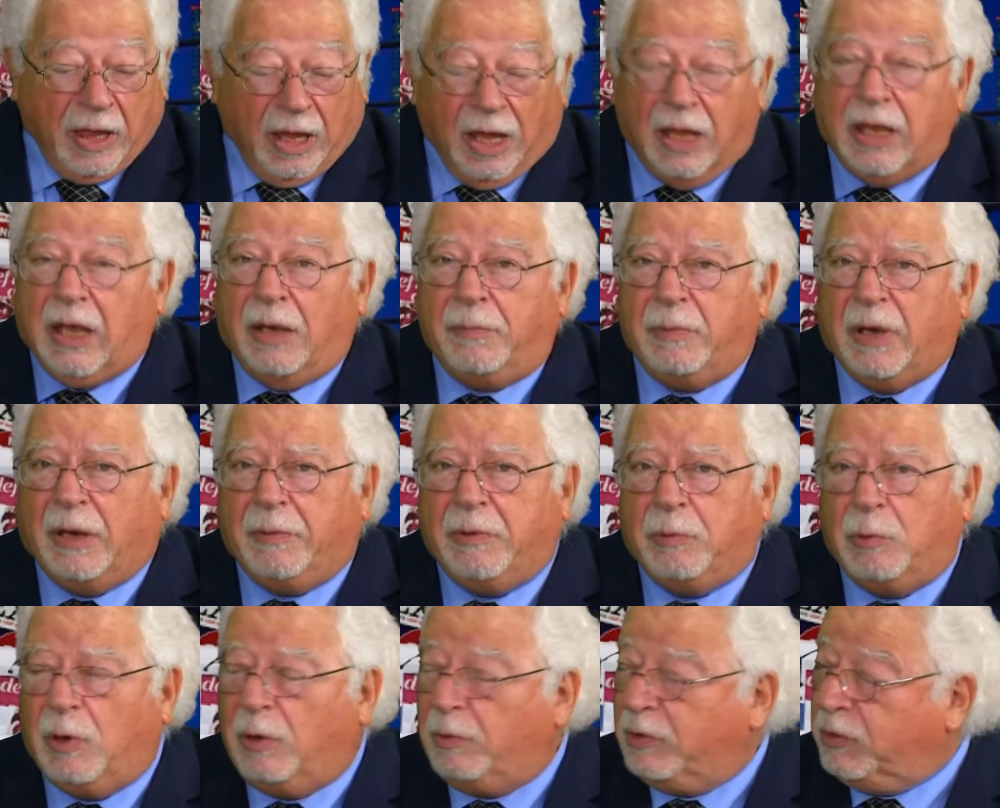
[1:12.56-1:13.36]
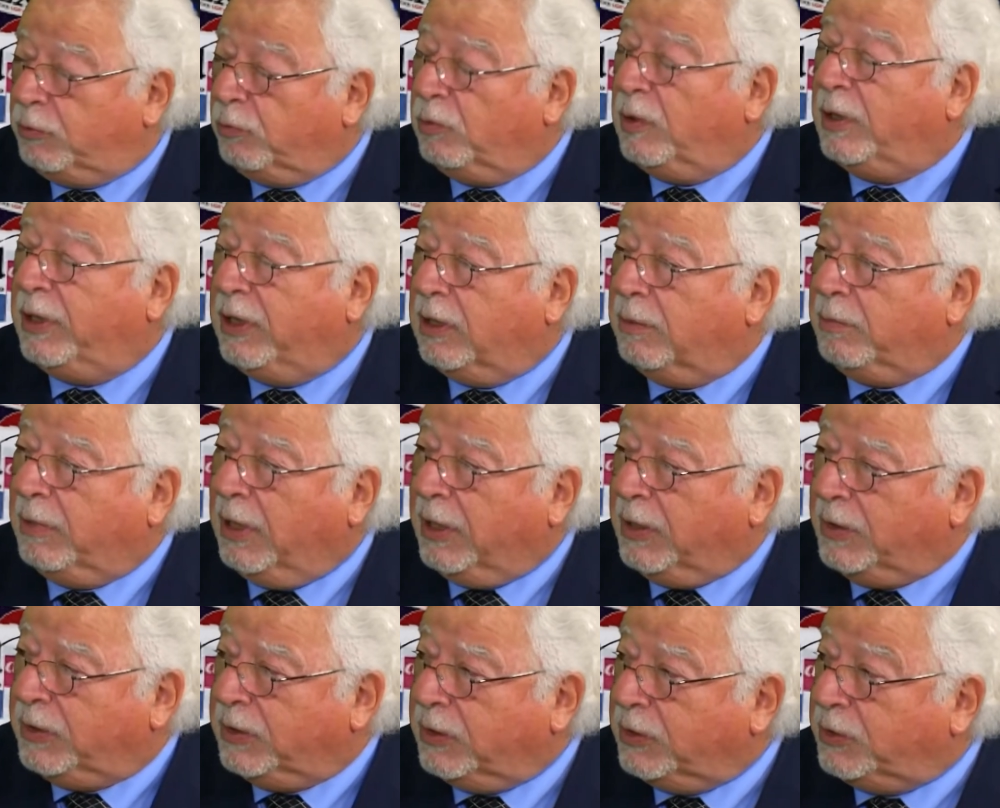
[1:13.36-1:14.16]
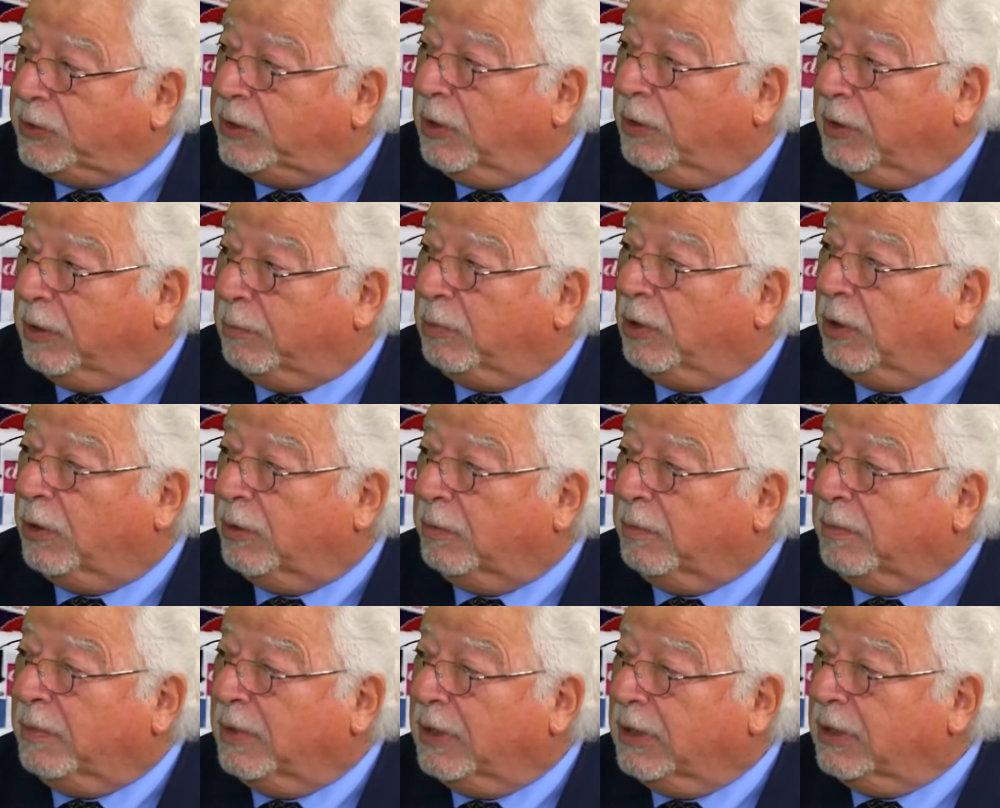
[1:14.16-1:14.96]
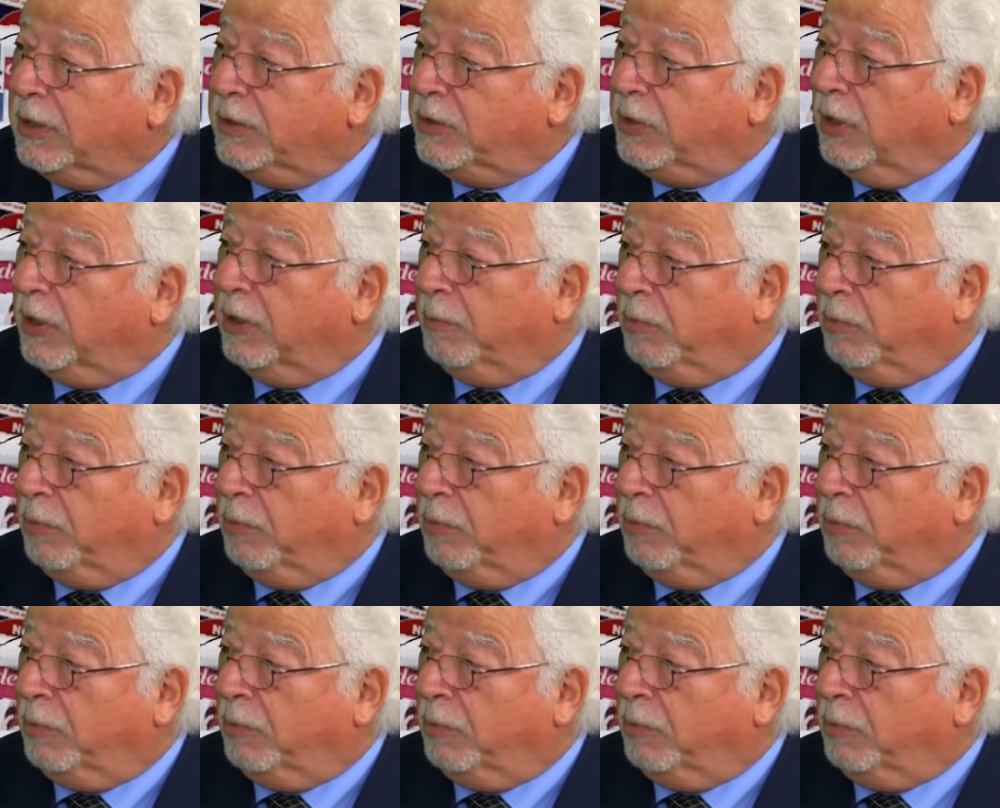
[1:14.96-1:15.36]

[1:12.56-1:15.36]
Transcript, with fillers: I, I, mean, what was really amazing is Tony Bloom. Tony yeah.